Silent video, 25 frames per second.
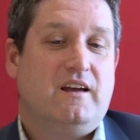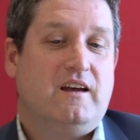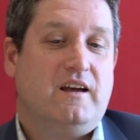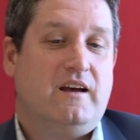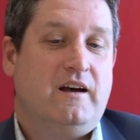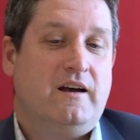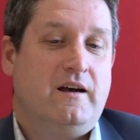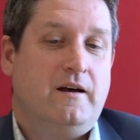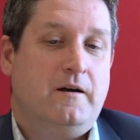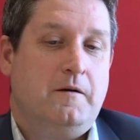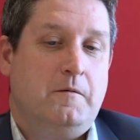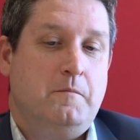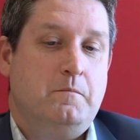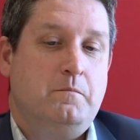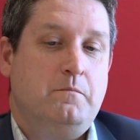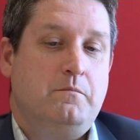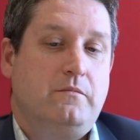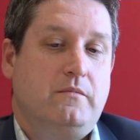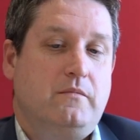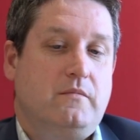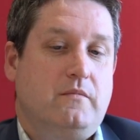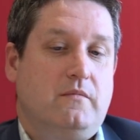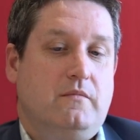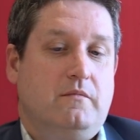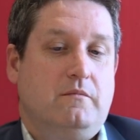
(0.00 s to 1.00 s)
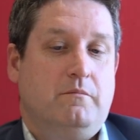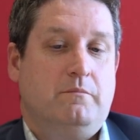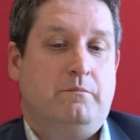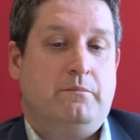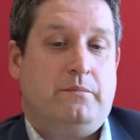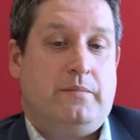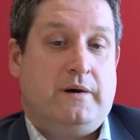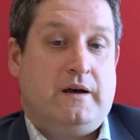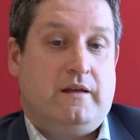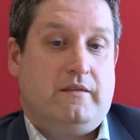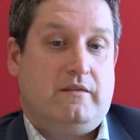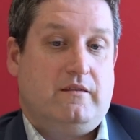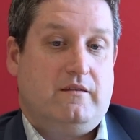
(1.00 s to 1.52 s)

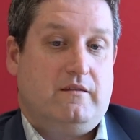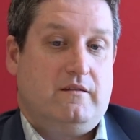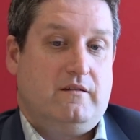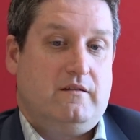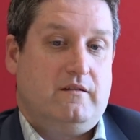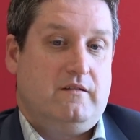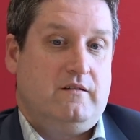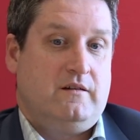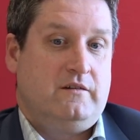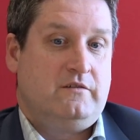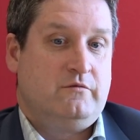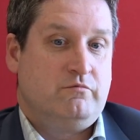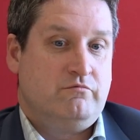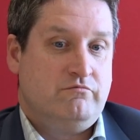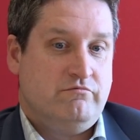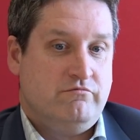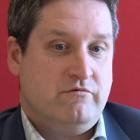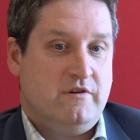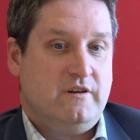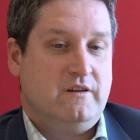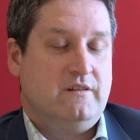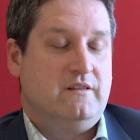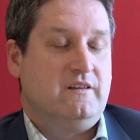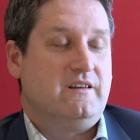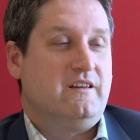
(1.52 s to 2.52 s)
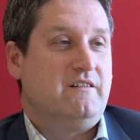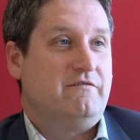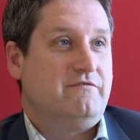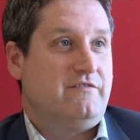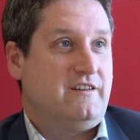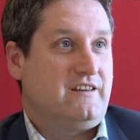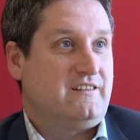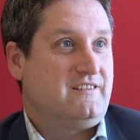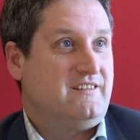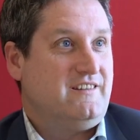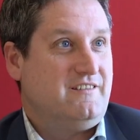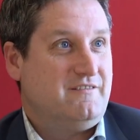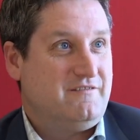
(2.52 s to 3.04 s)
But it's really
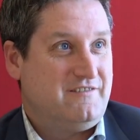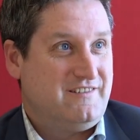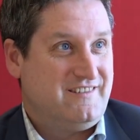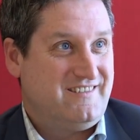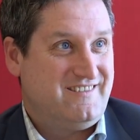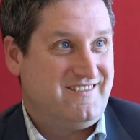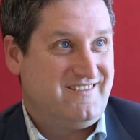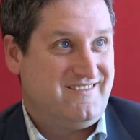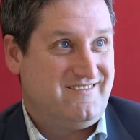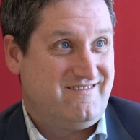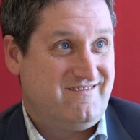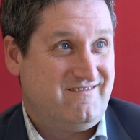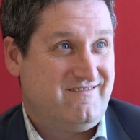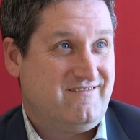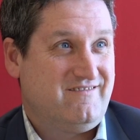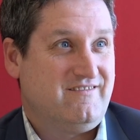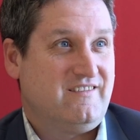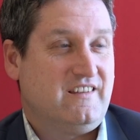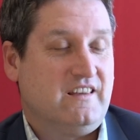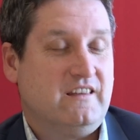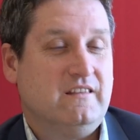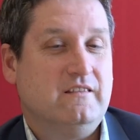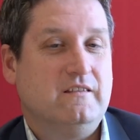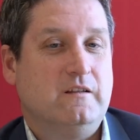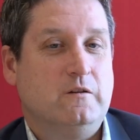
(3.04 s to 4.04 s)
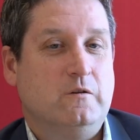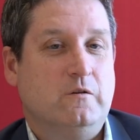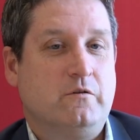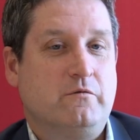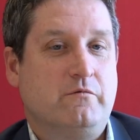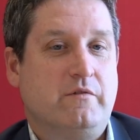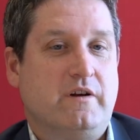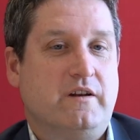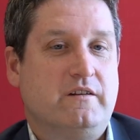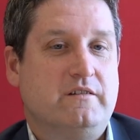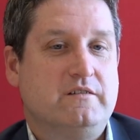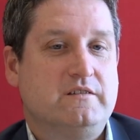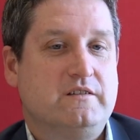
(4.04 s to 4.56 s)
effective in the long
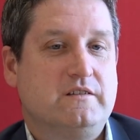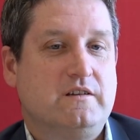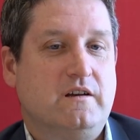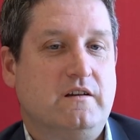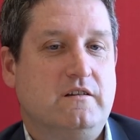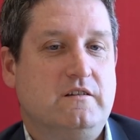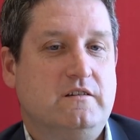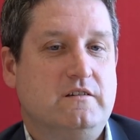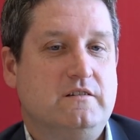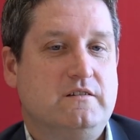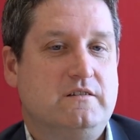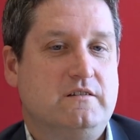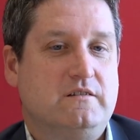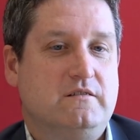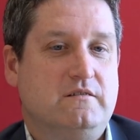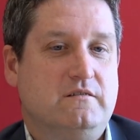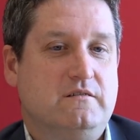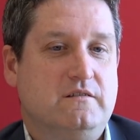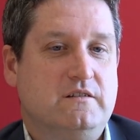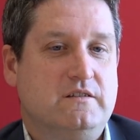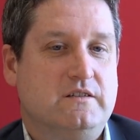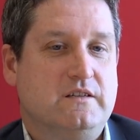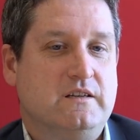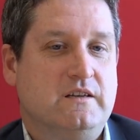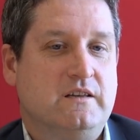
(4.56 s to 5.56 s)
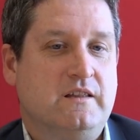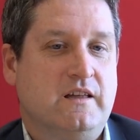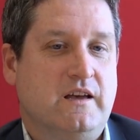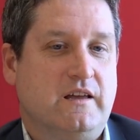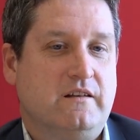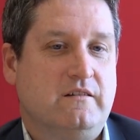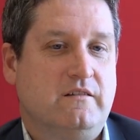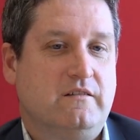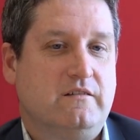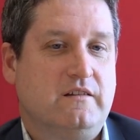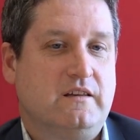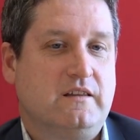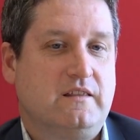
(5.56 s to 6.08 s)
run. And so you see that, and
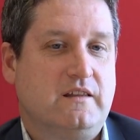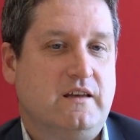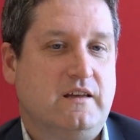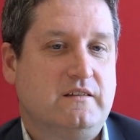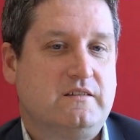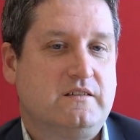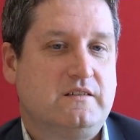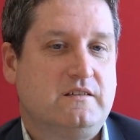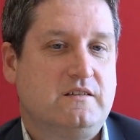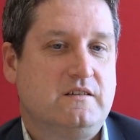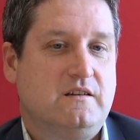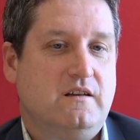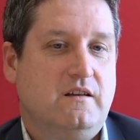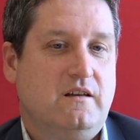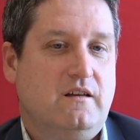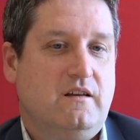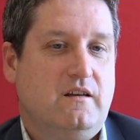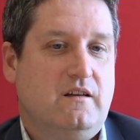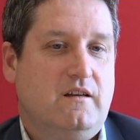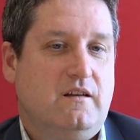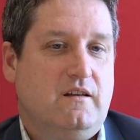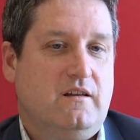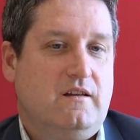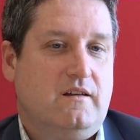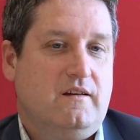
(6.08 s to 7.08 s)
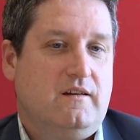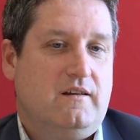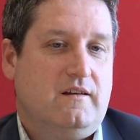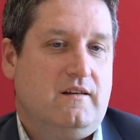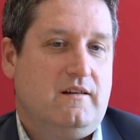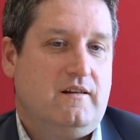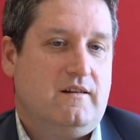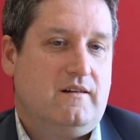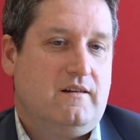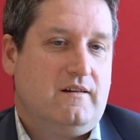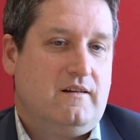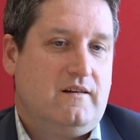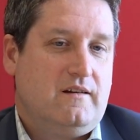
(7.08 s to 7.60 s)
I think that's,
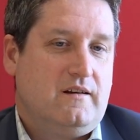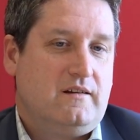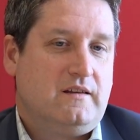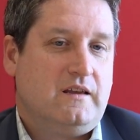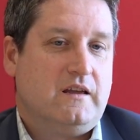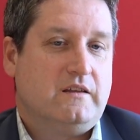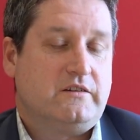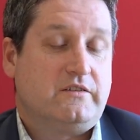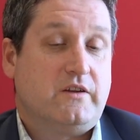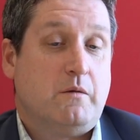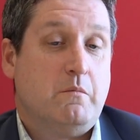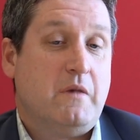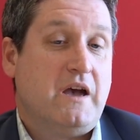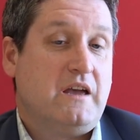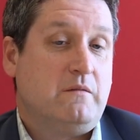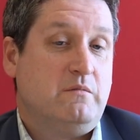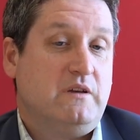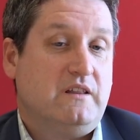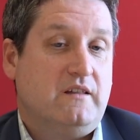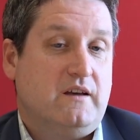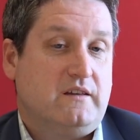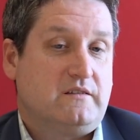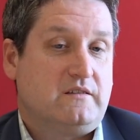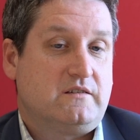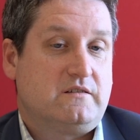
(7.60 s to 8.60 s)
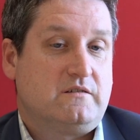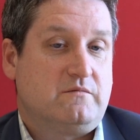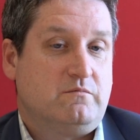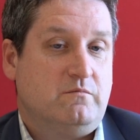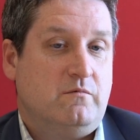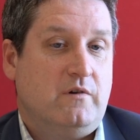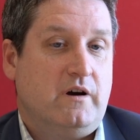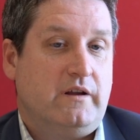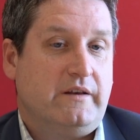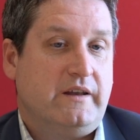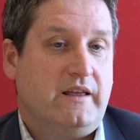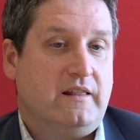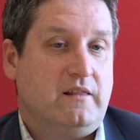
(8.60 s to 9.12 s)
so maybe that's
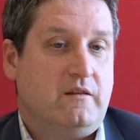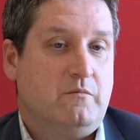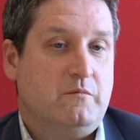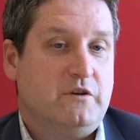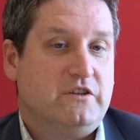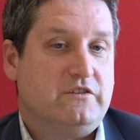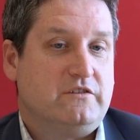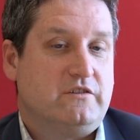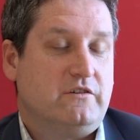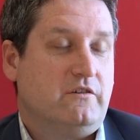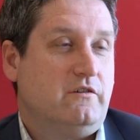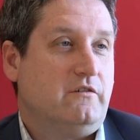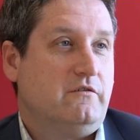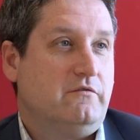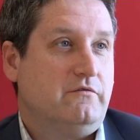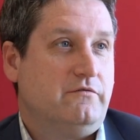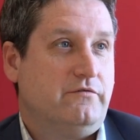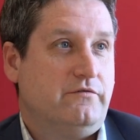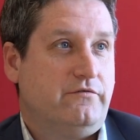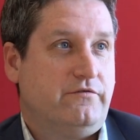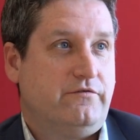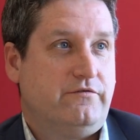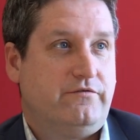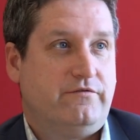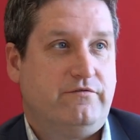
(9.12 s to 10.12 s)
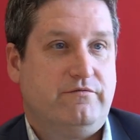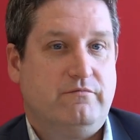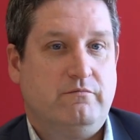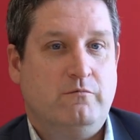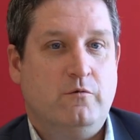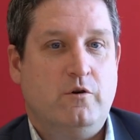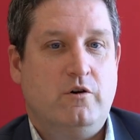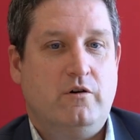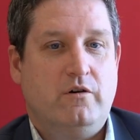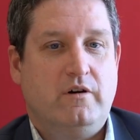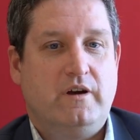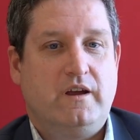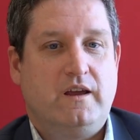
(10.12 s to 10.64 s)
one element of
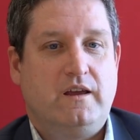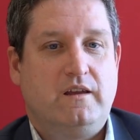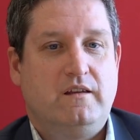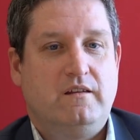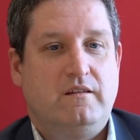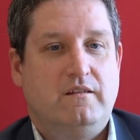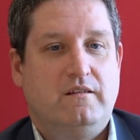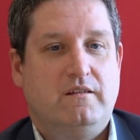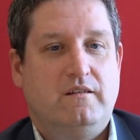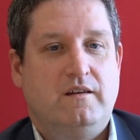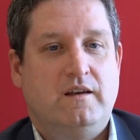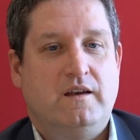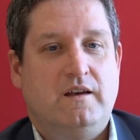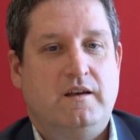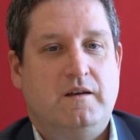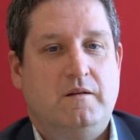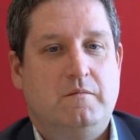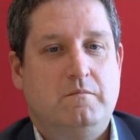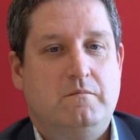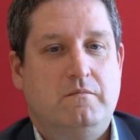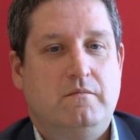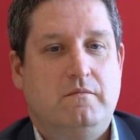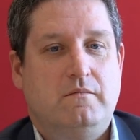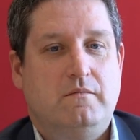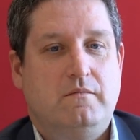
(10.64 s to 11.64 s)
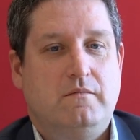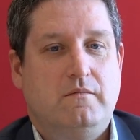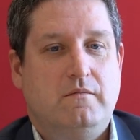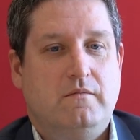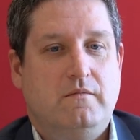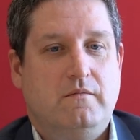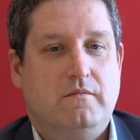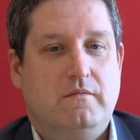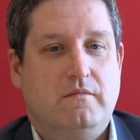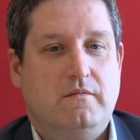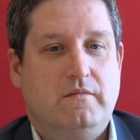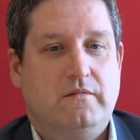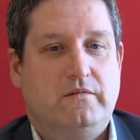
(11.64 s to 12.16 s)
why
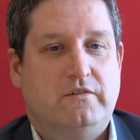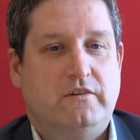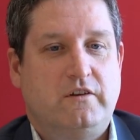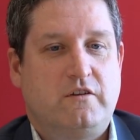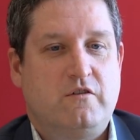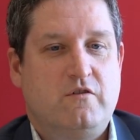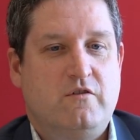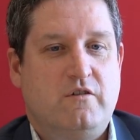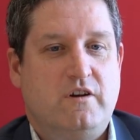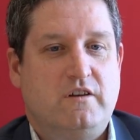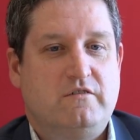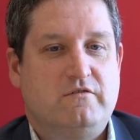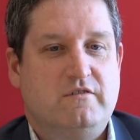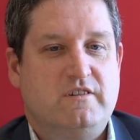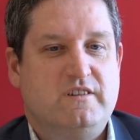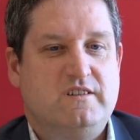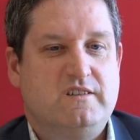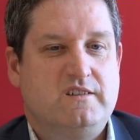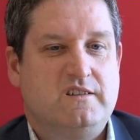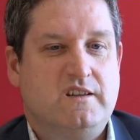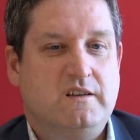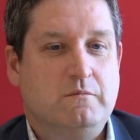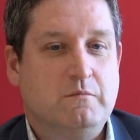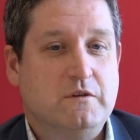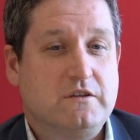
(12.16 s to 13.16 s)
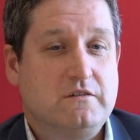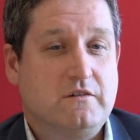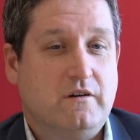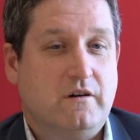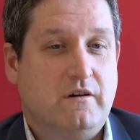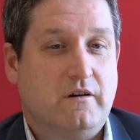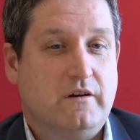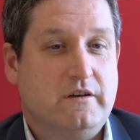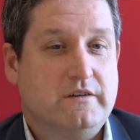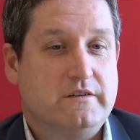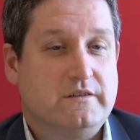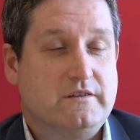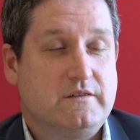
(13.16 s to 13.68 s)
psychiatry is
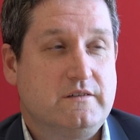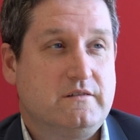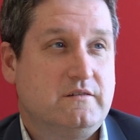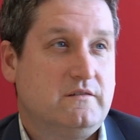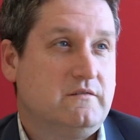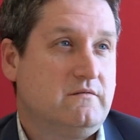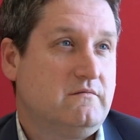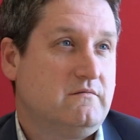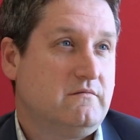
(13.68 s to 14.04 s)
stigmatised.